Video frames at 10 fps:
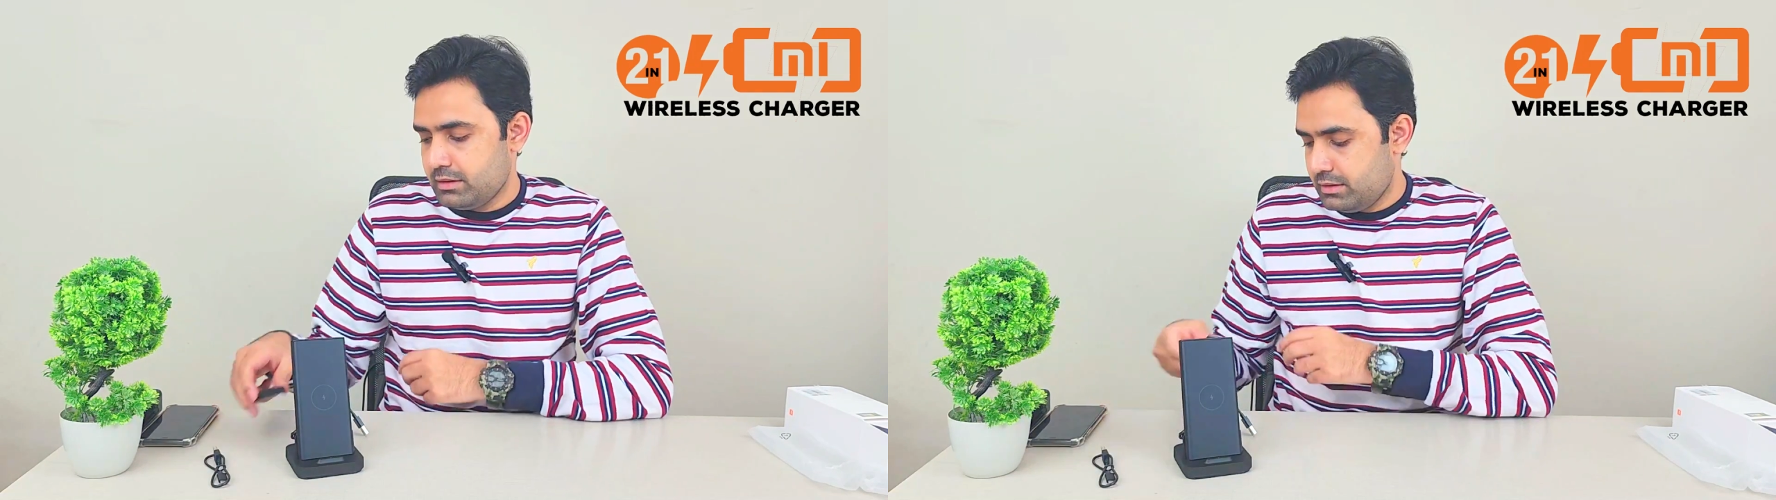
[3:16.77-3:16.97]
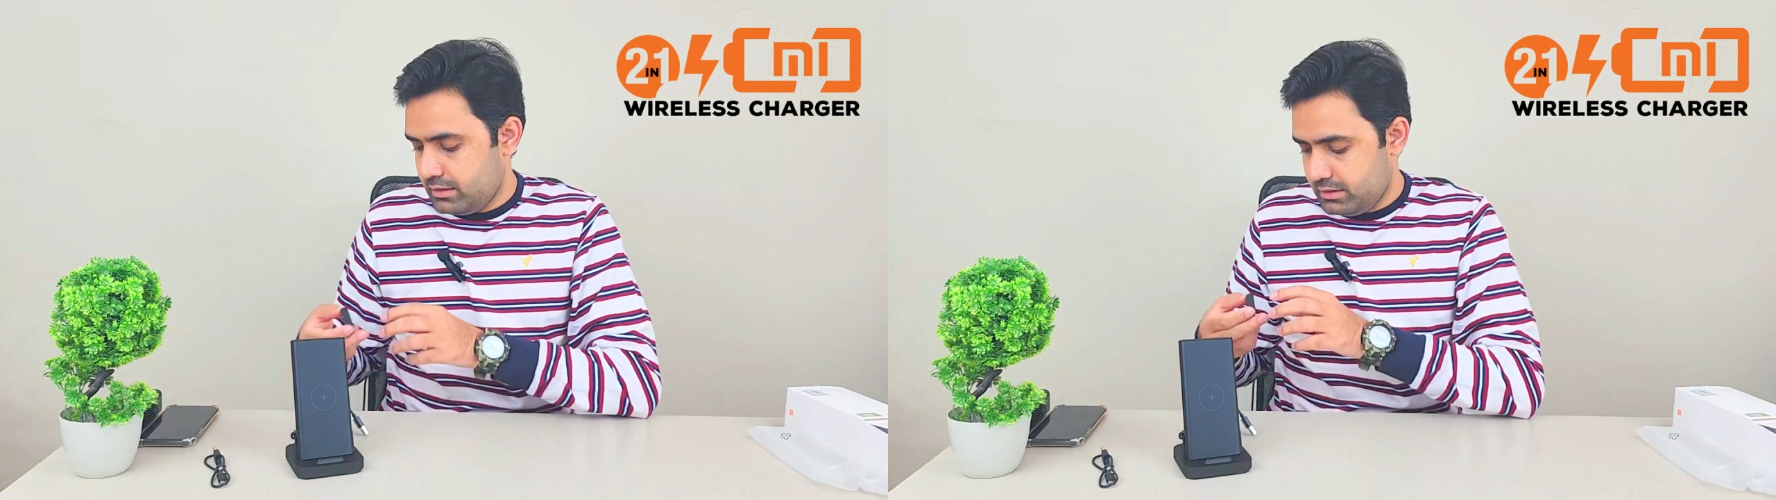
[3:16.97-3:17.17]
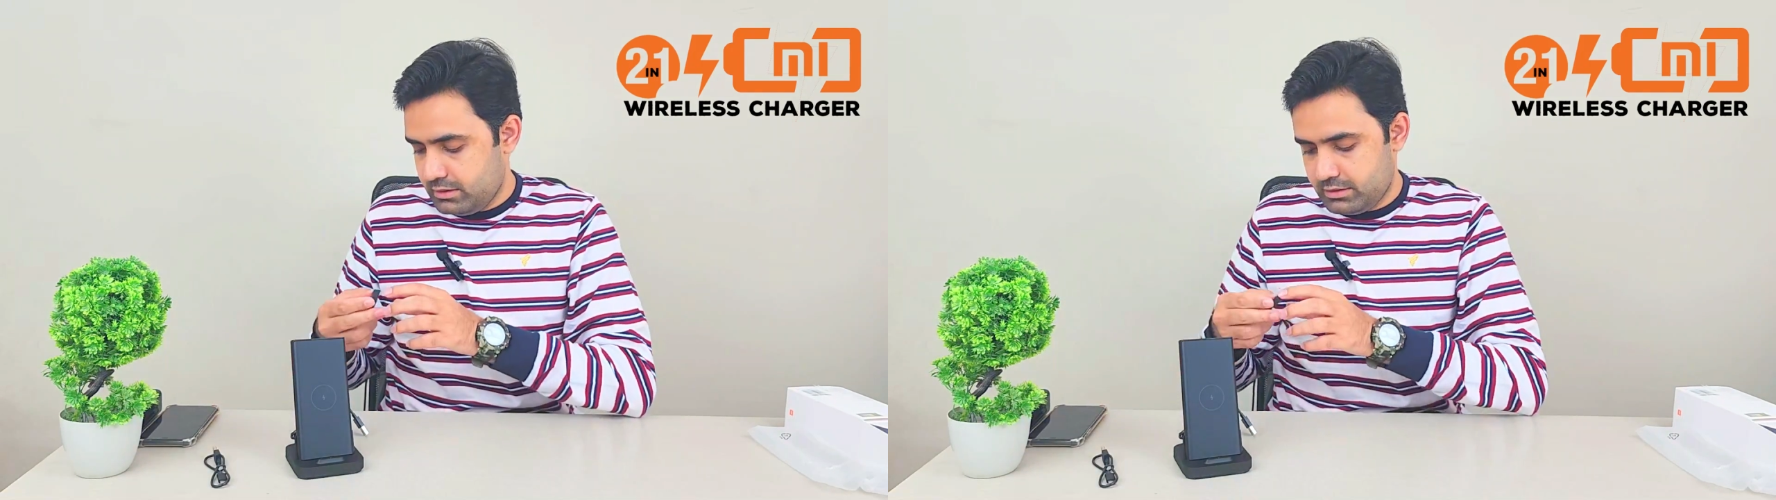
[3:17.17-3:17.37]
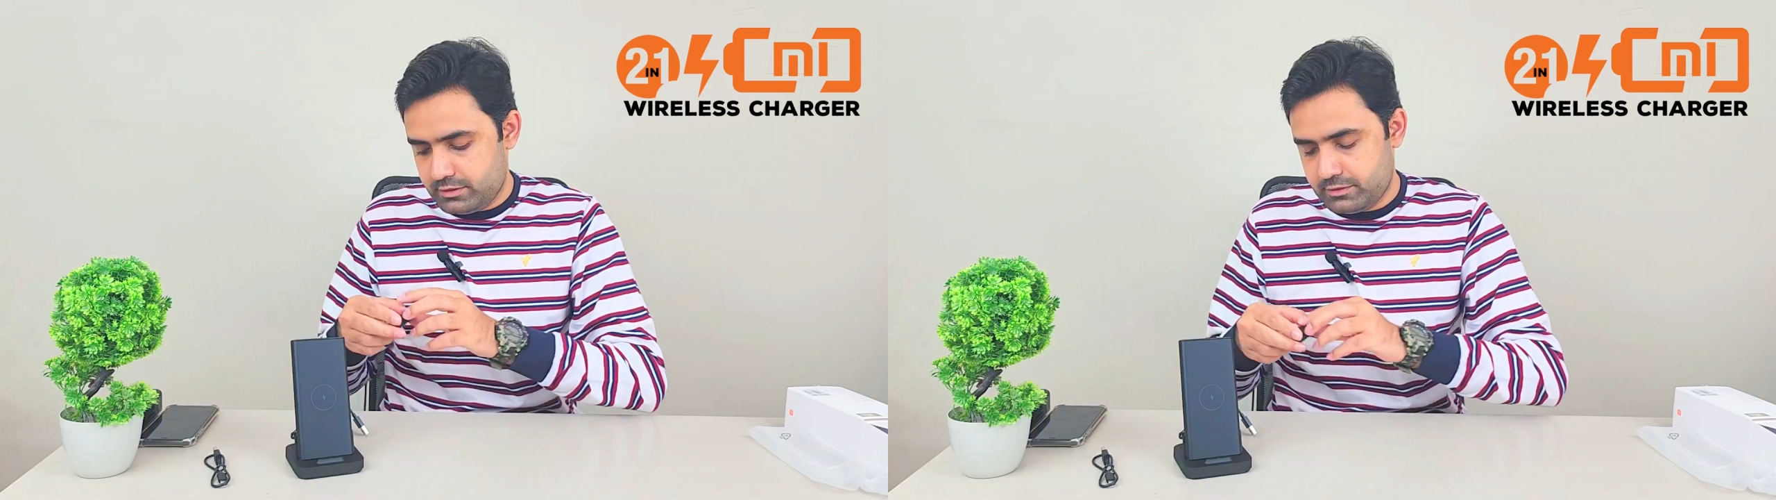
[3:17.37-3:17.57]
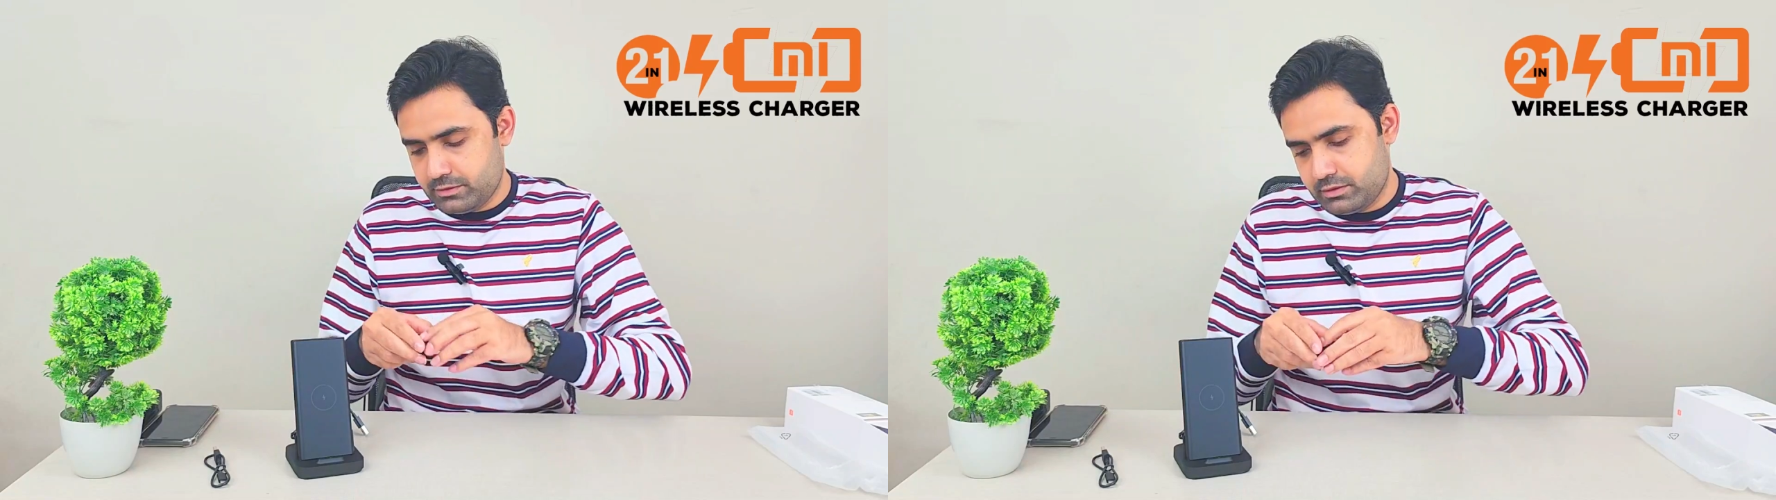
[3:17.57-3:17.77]
and
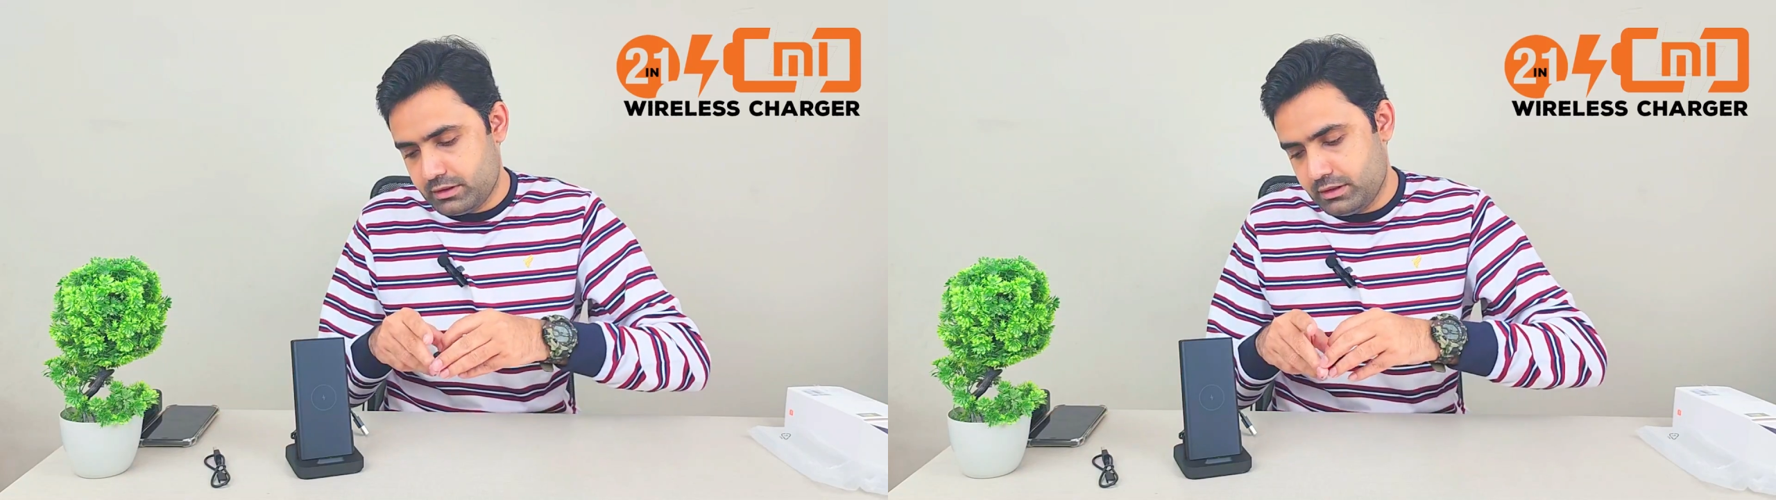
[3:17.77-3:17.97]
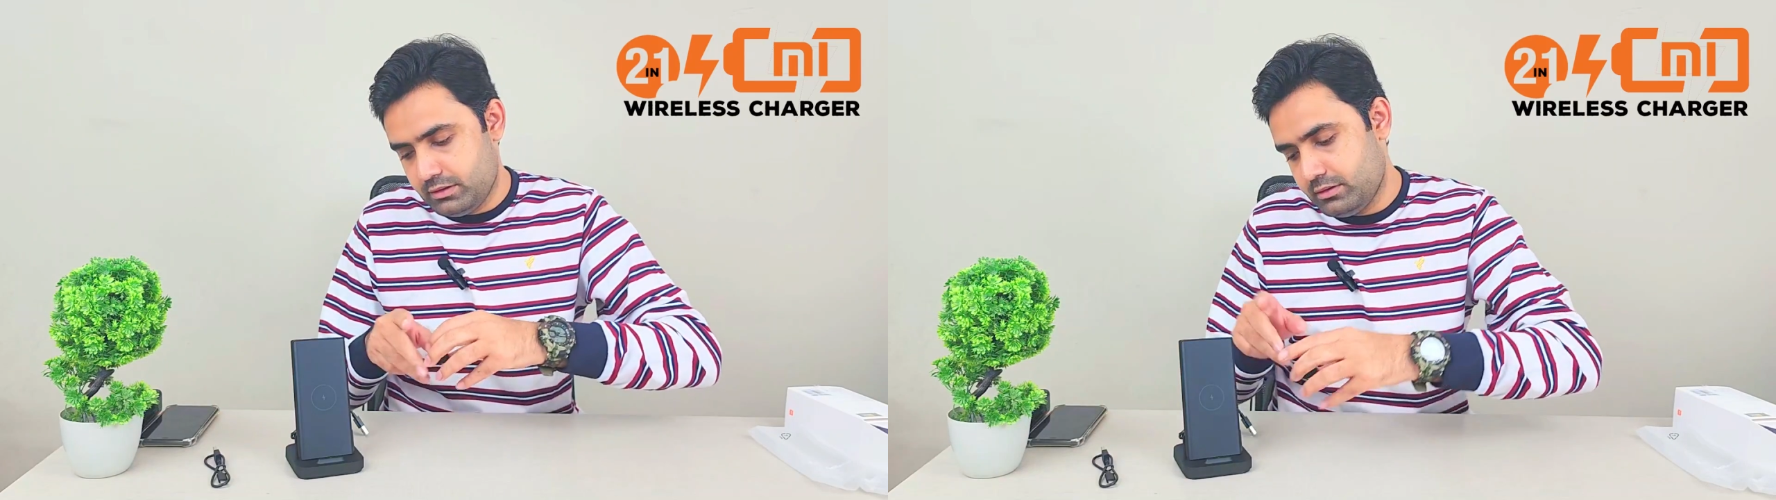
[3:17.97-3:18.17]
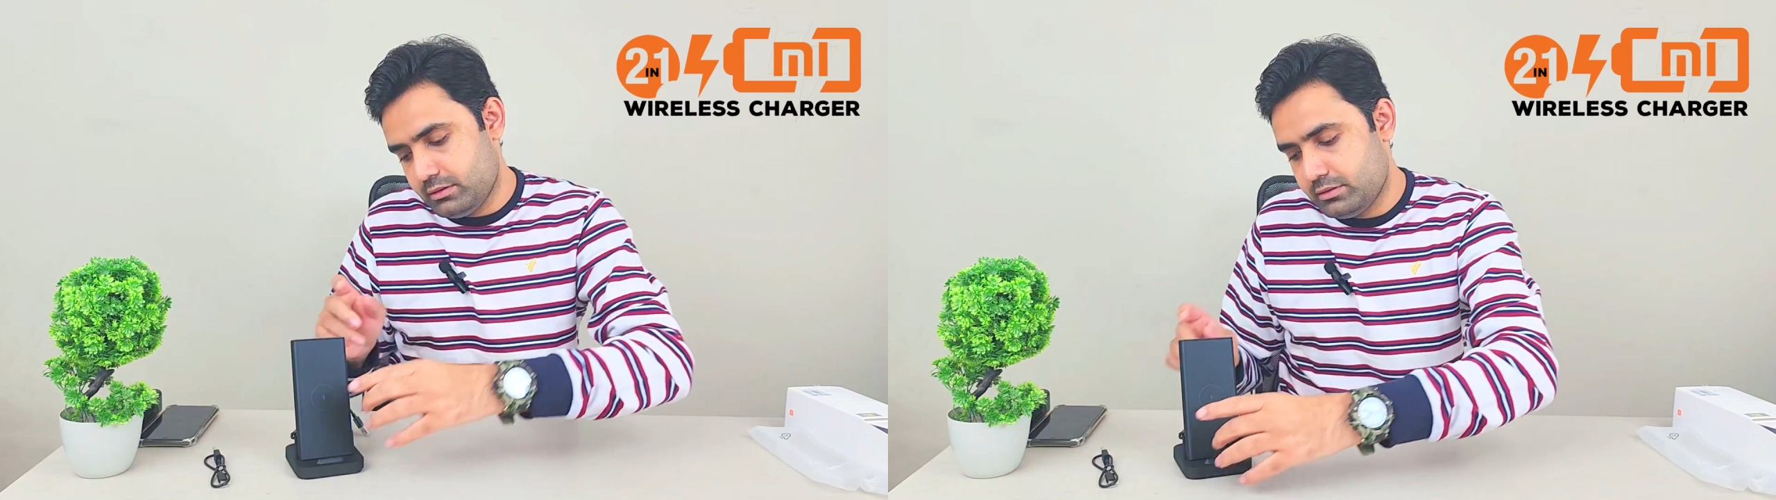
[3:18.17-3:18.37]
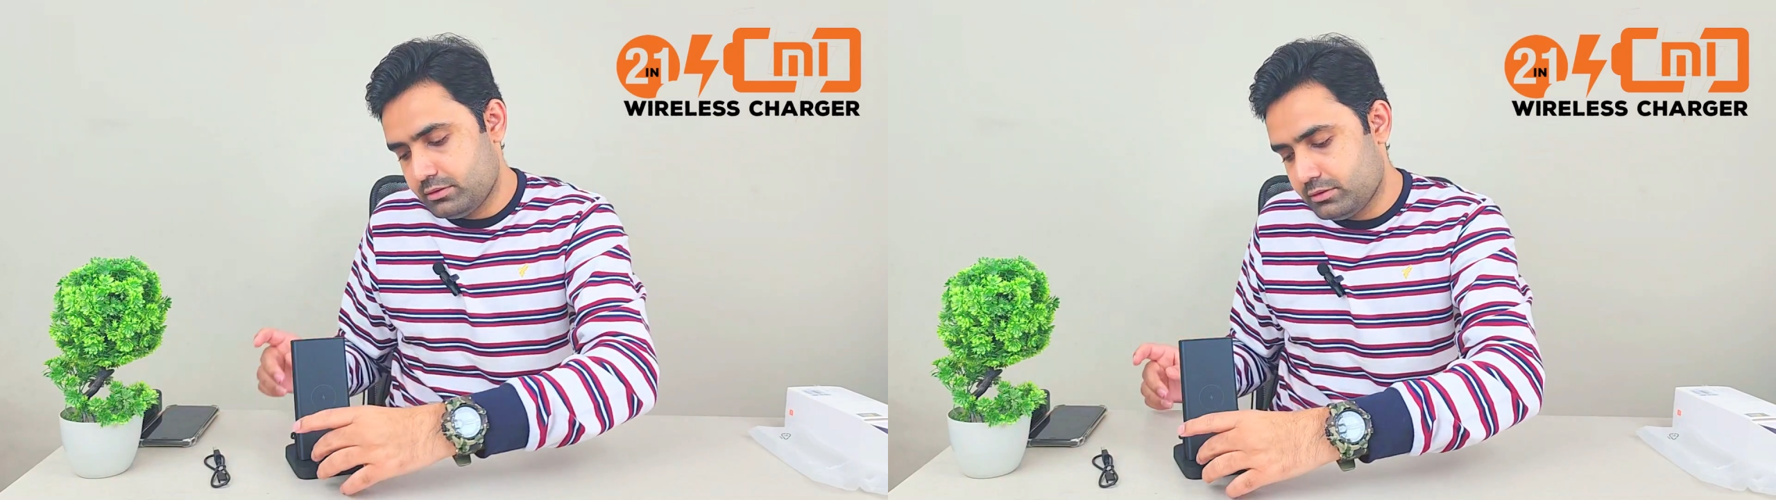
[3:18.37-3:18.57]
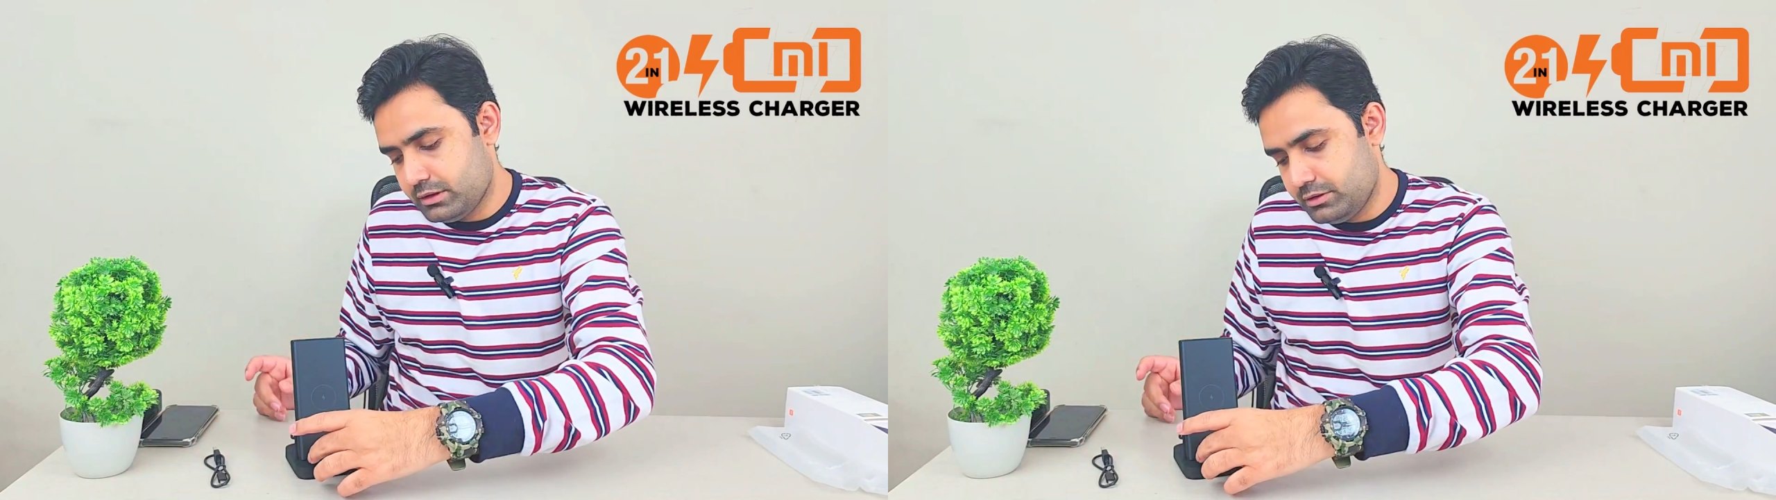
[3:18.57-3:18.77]
this short here
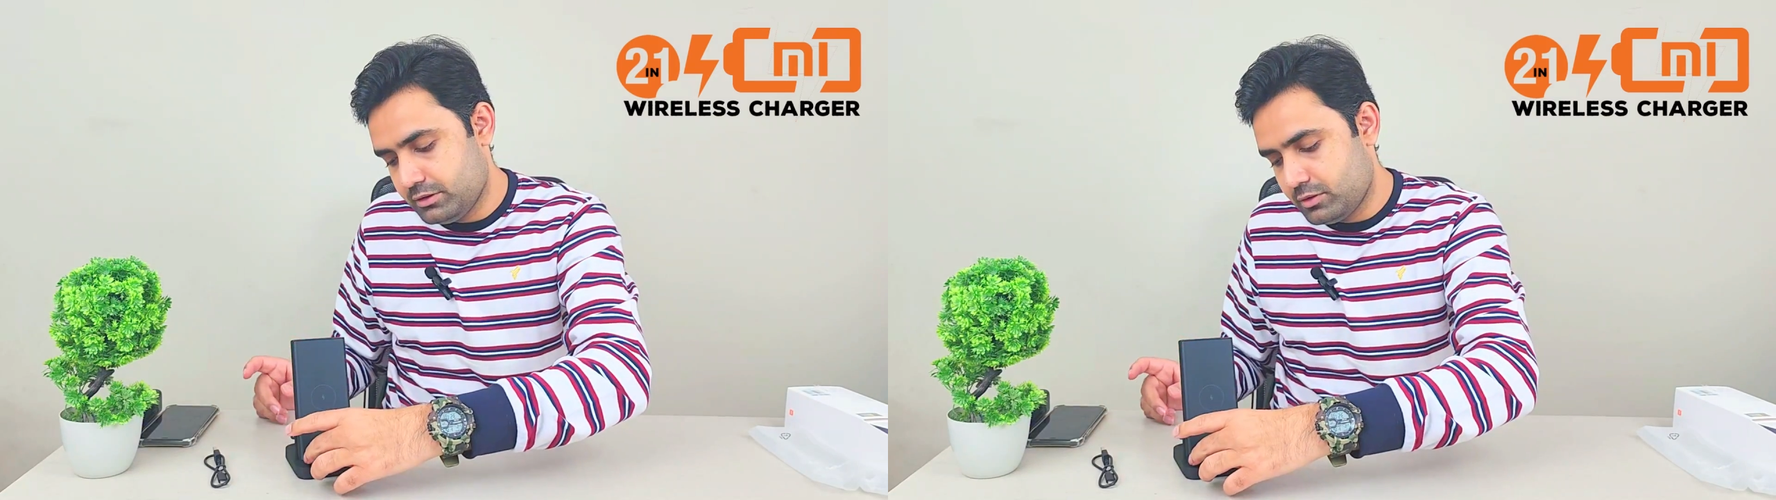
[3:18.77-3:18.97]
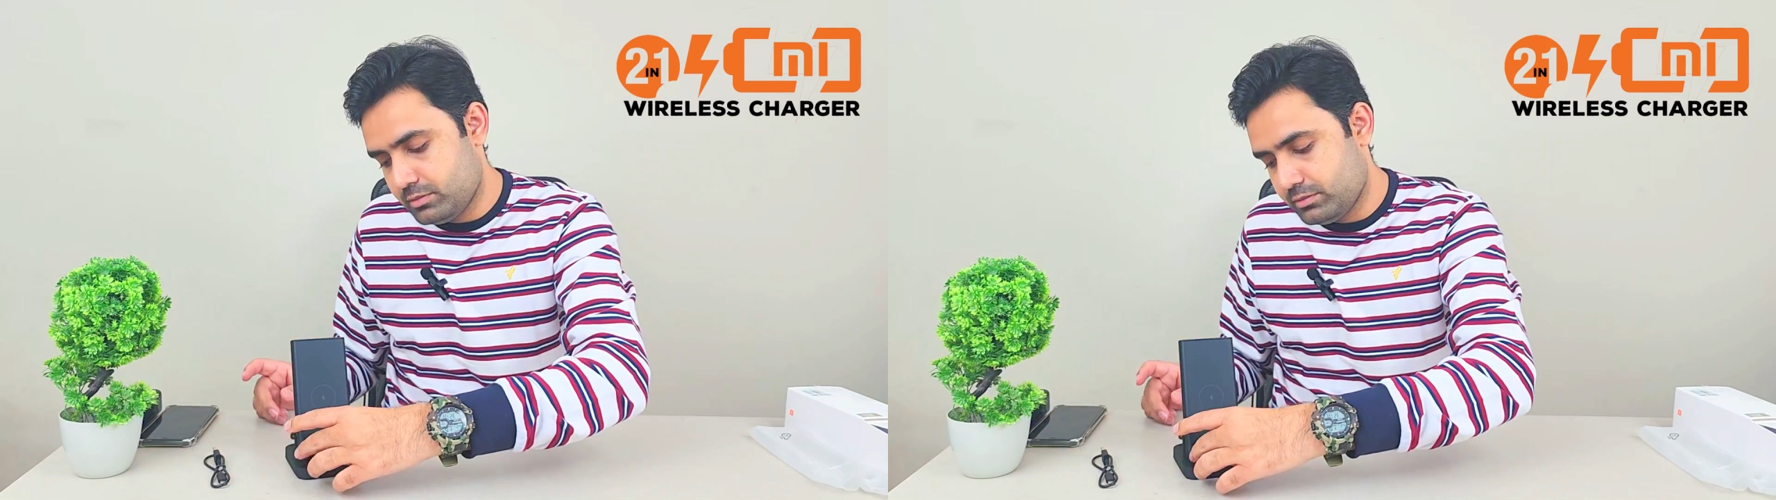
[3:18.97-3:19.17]
so that your